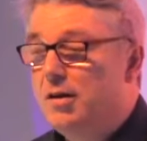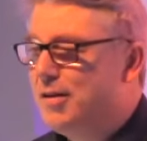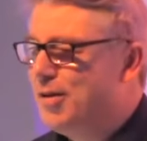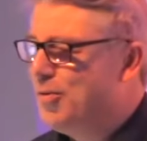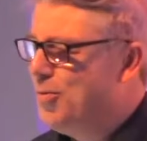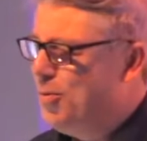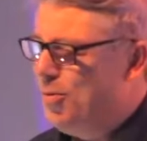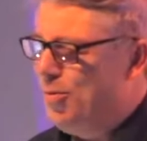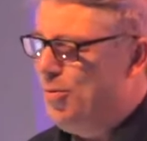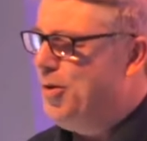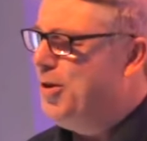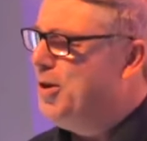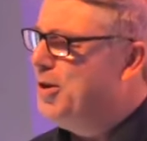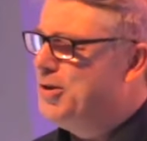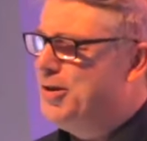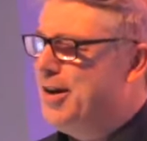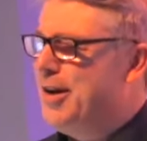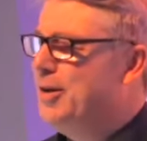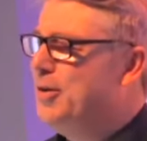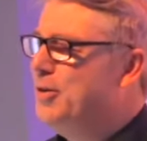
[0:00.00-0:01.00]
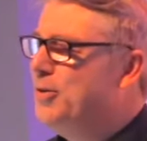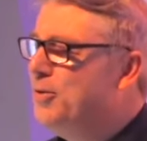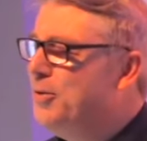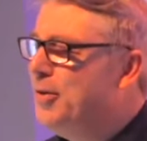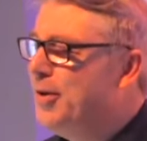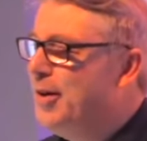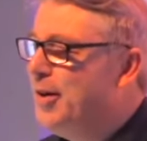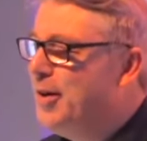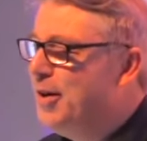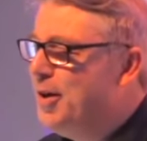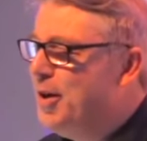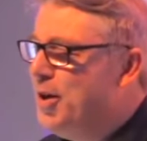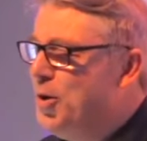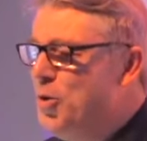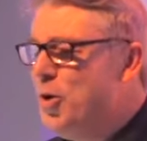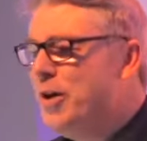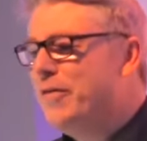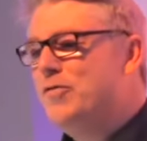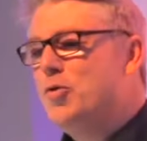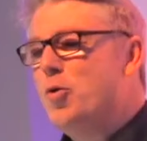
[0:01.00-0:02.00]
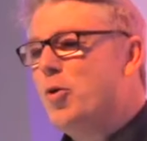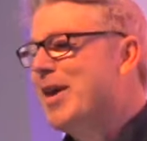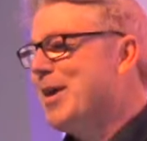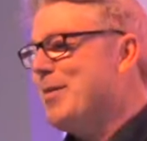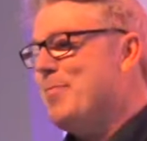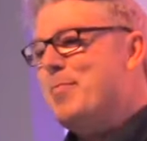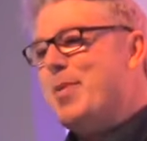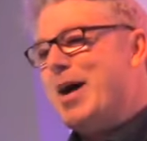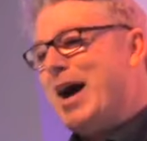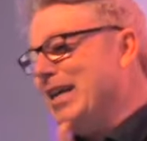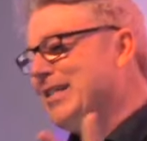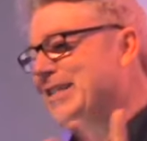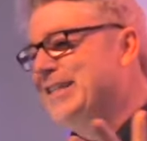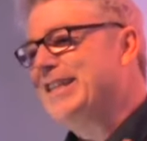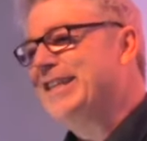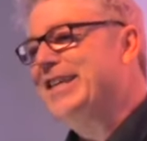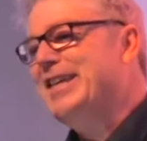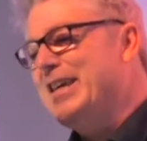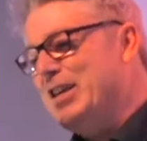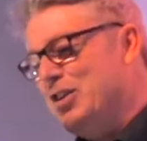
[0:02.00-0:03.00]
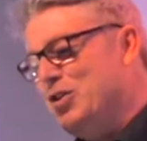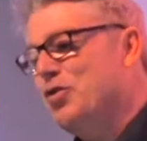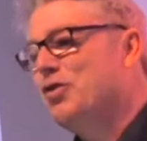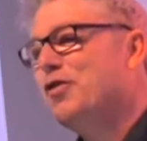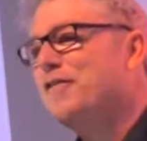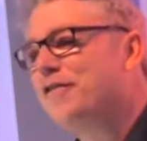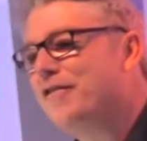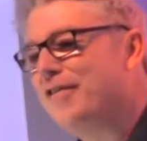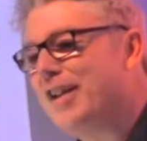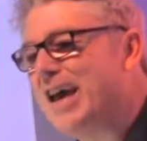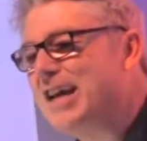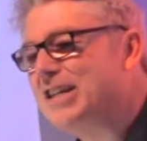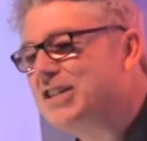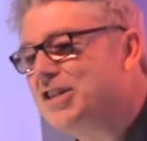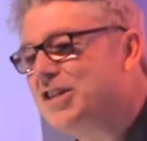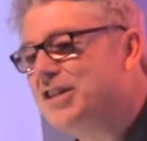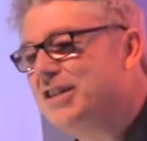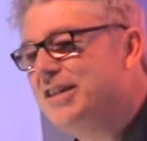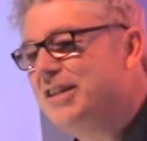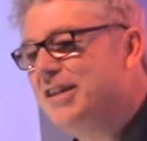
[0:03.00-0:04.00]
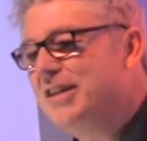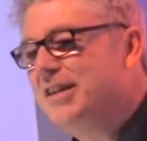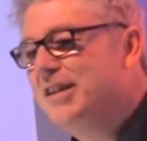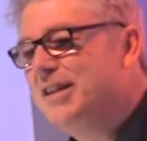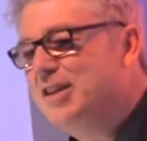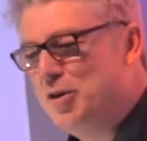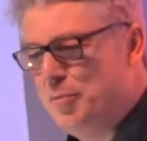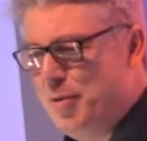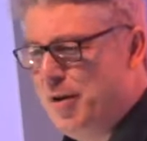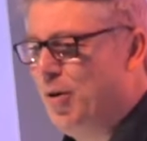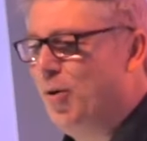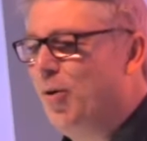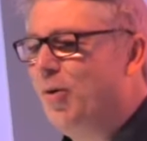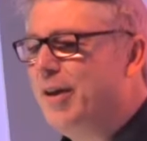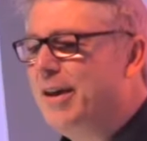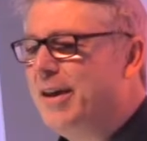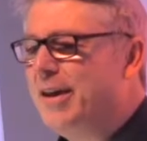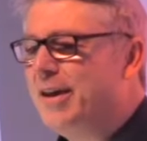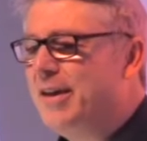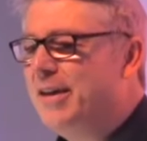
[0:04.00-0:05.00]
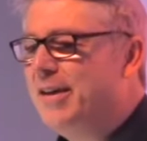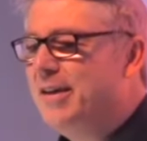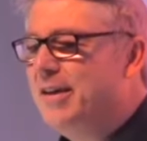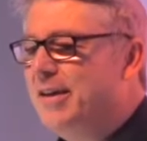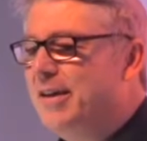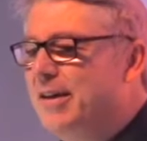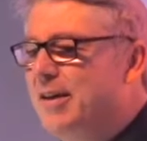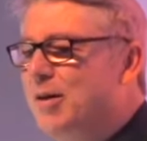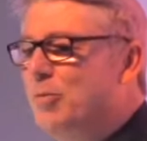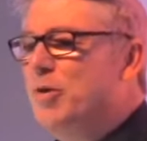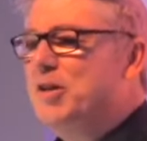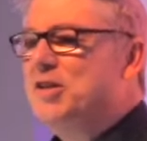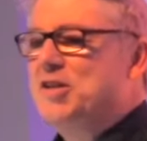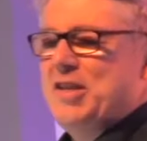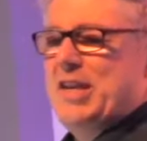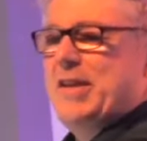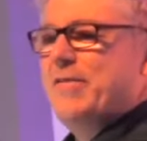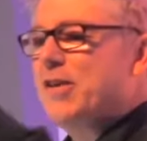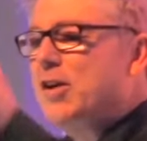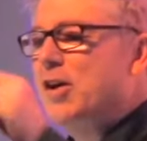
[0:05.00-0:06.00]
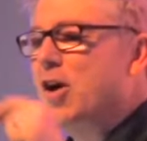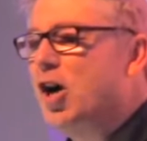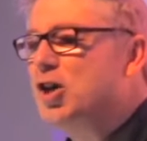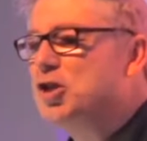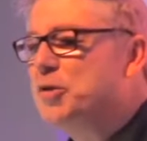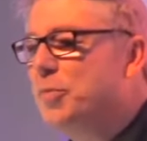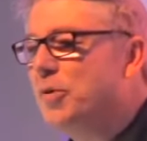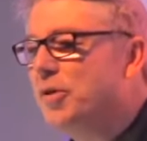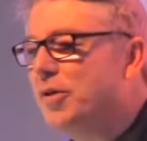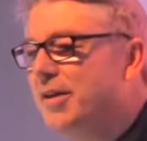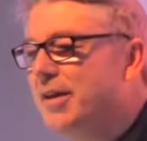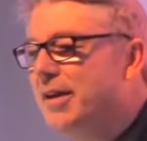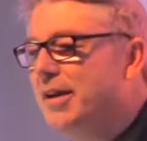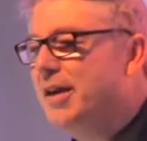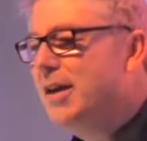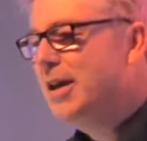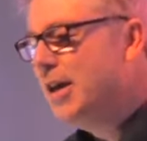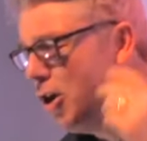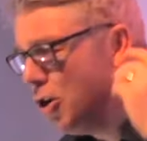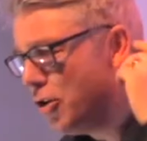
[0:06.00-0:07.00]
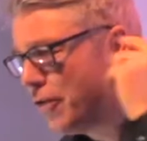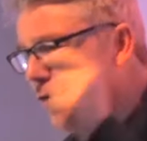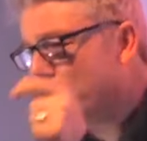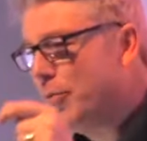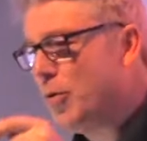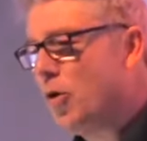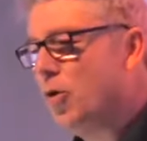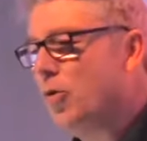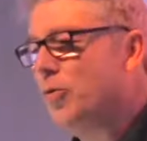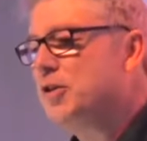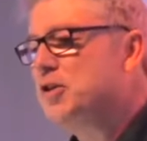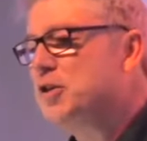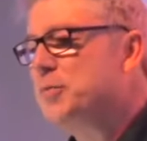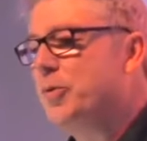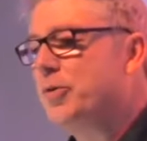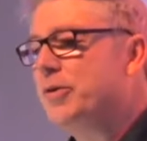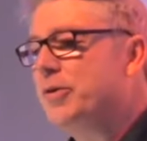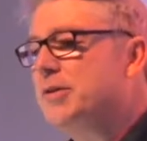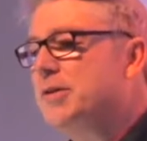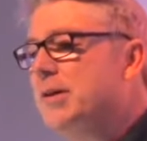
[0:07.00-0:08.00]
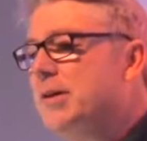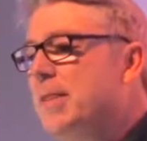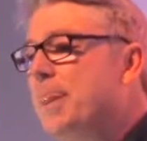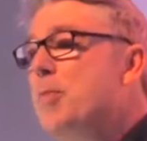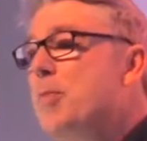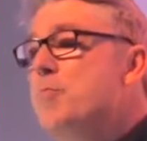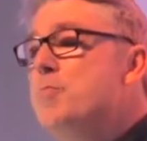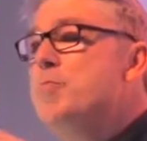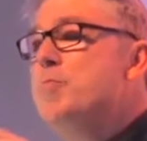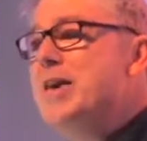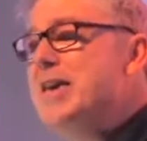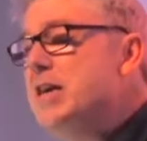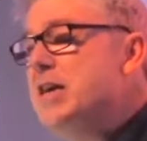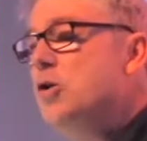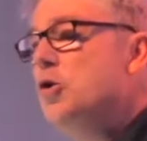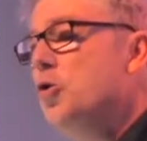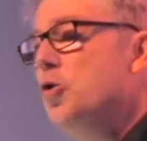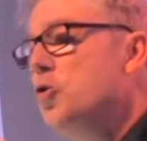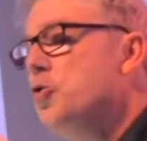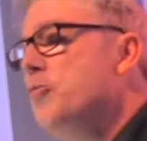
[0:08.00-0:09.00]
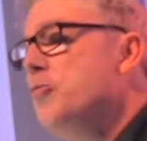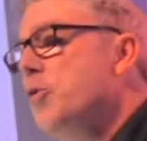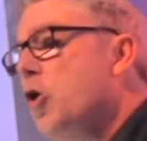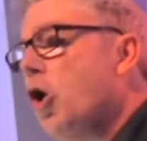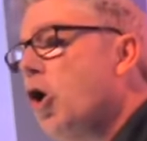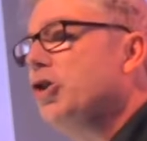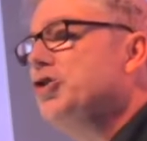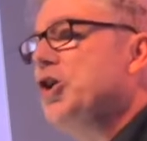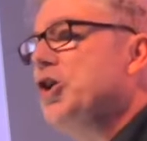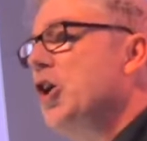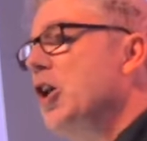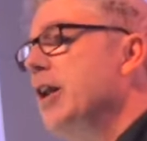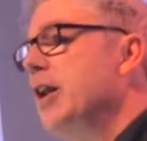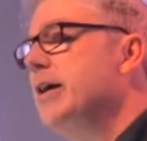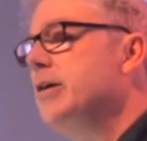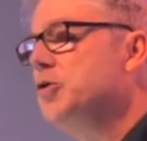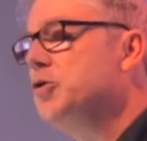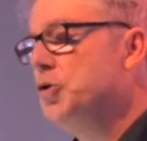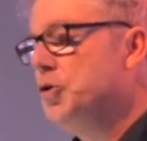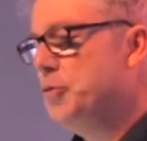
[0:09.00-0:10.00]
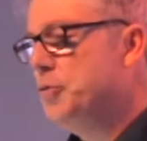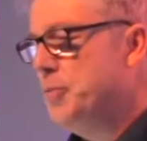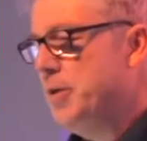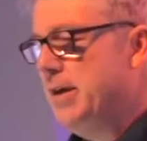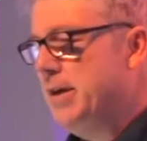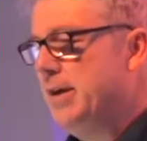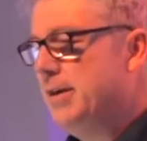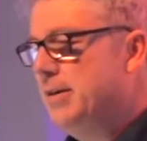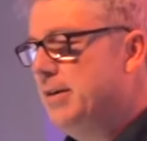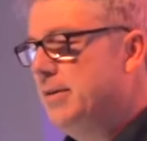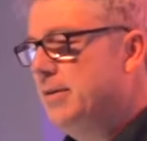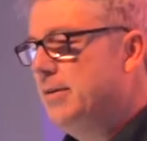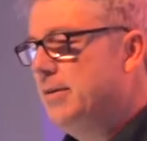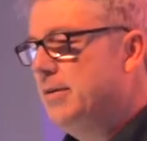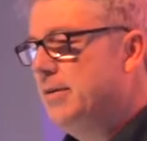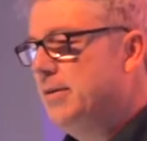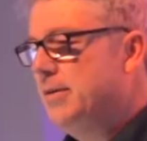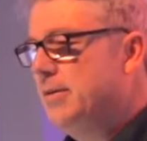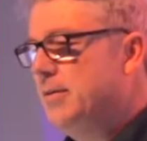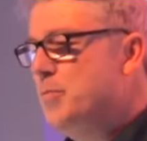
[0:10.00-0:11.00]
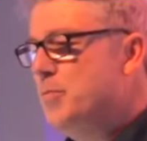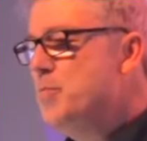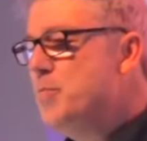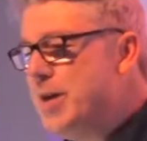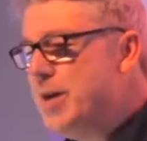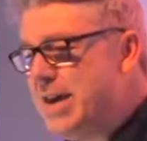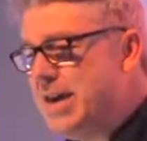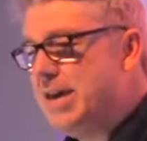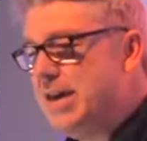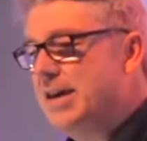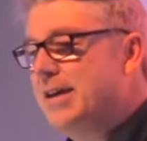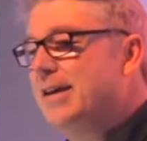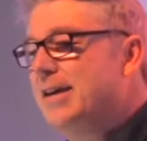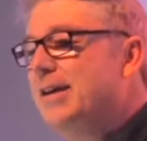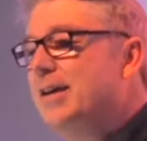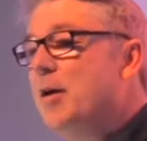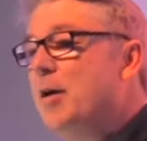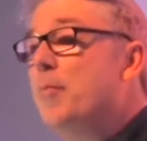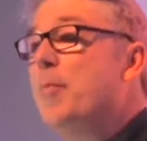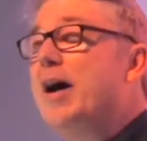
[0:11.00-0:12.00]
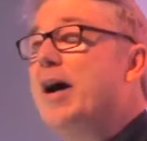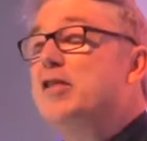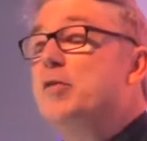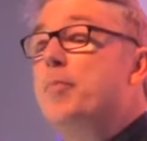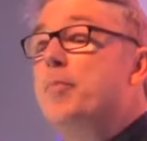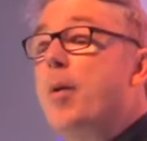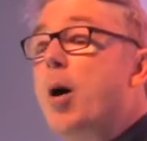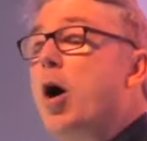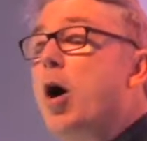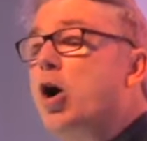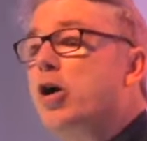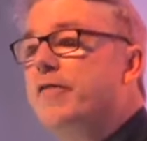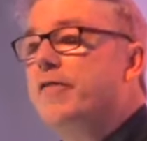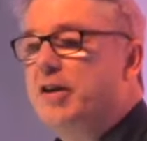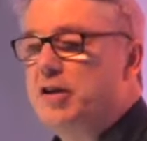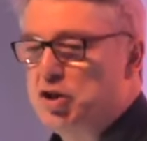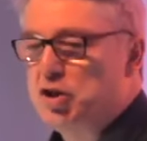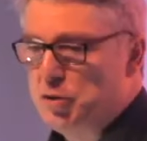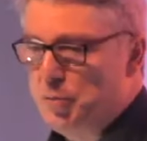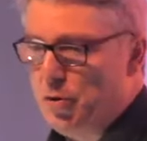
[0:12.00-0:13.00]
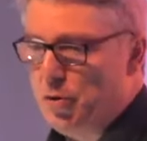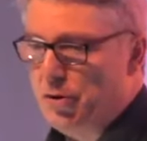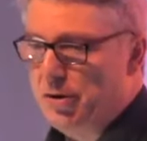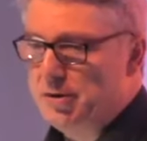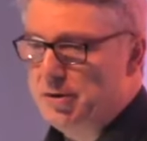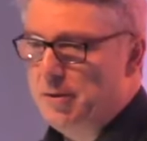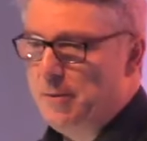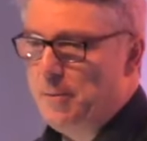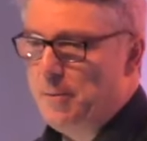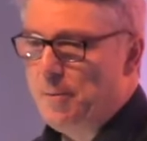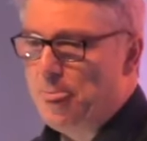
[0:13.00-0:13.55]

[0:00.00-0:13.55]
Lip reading: What are you trying to do? You have no capacity in your flesh to be holy. Receive the gospel. Hear from the Holy Spirit. Be whom God declares you to be. Be by the power of his Spirit.